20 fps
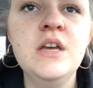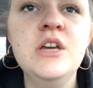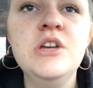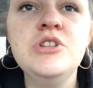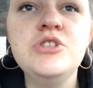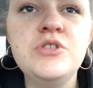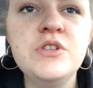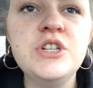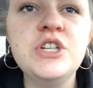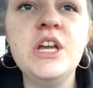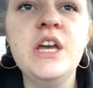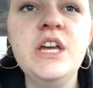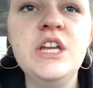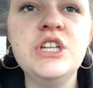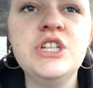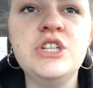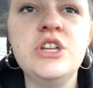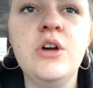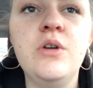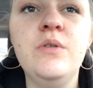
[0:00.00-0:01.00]
Trisha
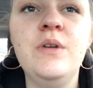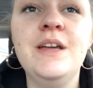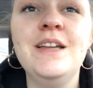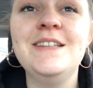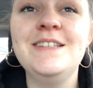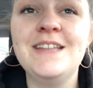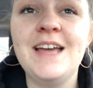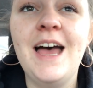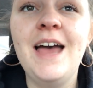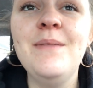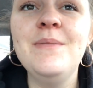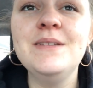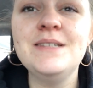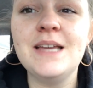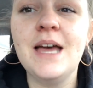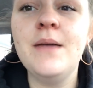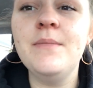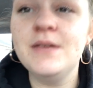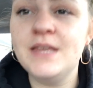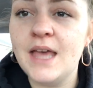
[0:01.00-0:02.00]
has shown time and
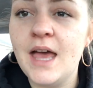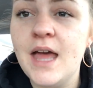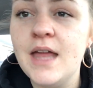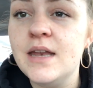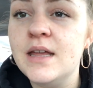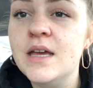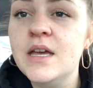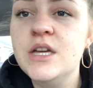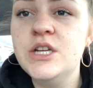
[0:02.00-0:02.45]
time again